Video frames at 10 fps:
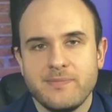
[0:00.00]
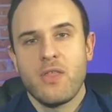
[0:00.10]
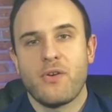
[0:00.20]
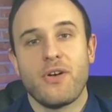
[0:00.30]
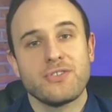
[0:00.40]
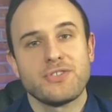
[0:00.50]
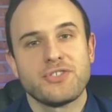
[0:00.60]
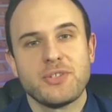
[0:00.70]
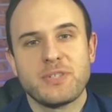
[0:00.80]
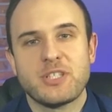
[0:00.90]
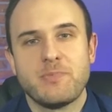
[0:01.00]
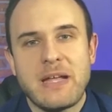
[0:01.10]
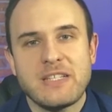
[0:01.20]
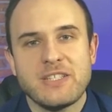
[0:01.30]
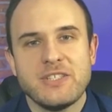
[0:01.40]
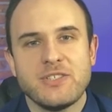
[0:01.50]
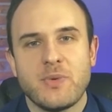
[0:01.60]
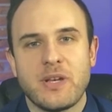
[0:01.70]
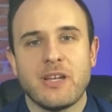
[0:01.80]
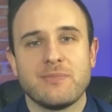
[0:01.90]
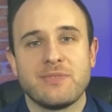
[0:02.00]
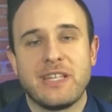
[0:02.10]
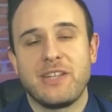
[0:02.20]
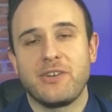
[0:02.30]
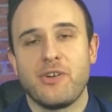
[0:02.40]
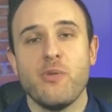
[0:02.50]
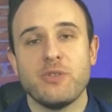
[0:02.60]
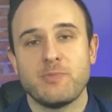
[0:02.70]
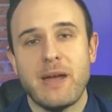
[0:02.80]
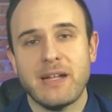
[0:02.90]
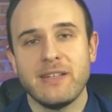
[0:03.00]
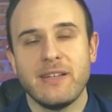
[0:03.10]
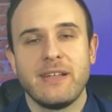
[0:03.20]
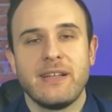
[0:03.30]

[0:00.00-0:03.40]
There are also some expenses when it comes to getting your home inspected.